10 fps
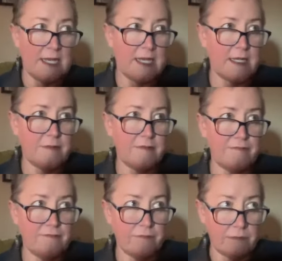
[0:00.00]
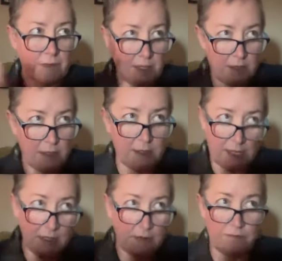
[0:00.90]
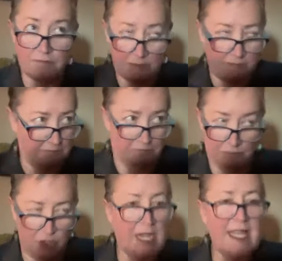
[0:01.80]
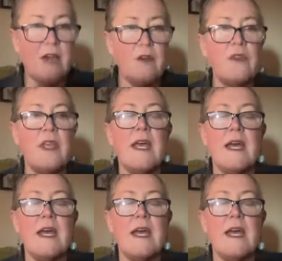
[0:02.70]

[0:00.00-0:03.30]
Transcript: checkout.